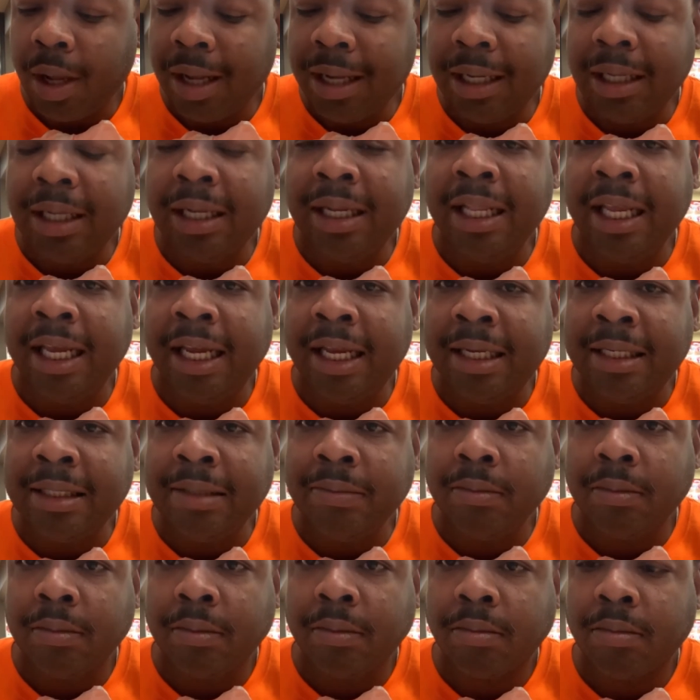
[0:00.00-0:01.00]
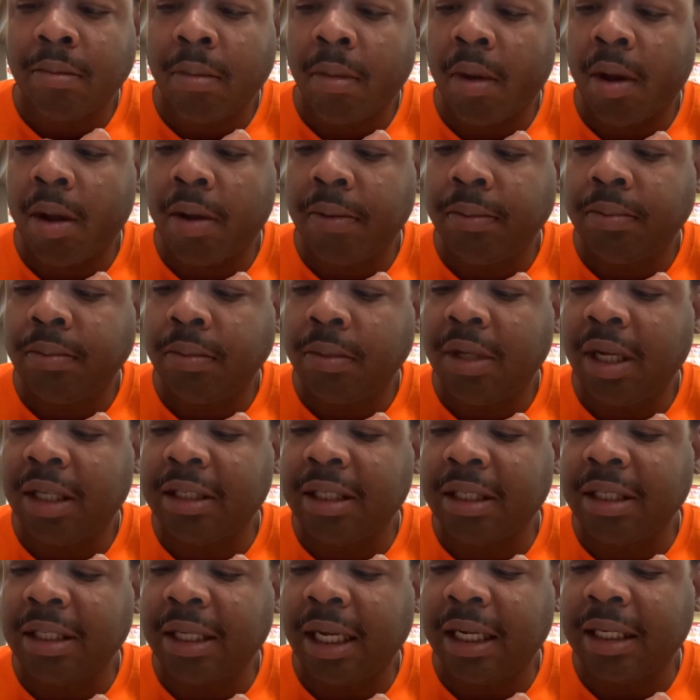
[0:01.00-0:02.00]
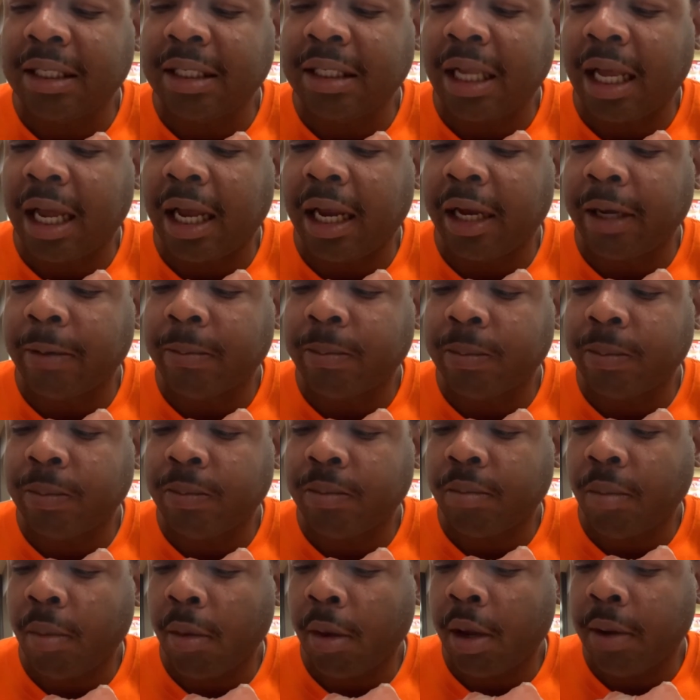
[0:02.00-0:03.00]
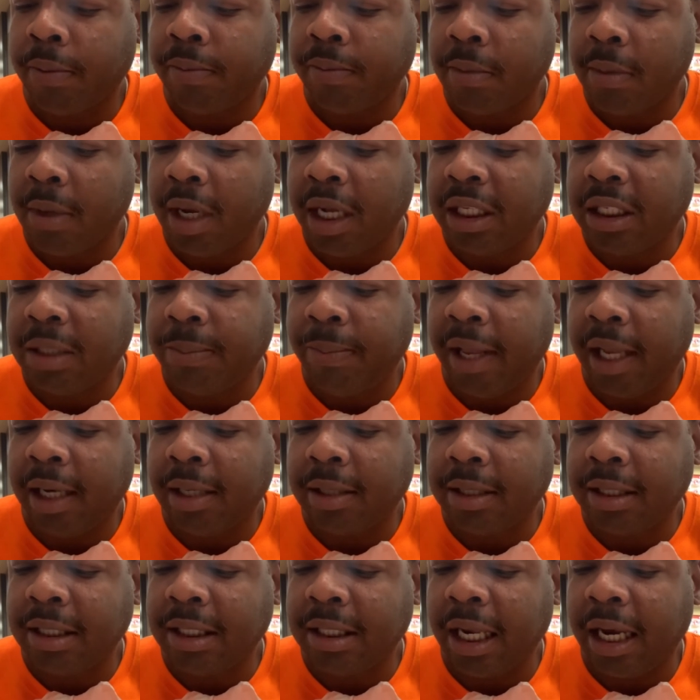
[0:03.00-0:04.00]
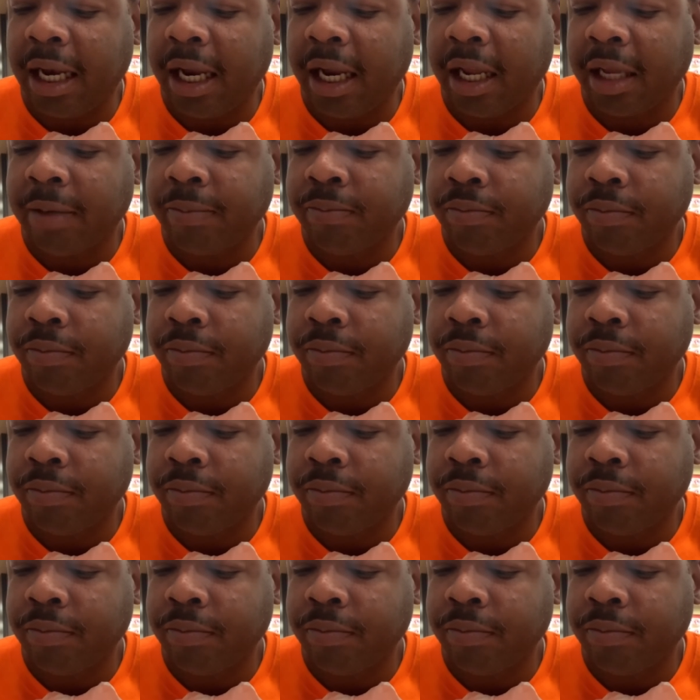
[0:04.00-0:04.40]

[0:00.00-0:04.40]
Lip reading: Clean. Doesn't taste like it's been sitting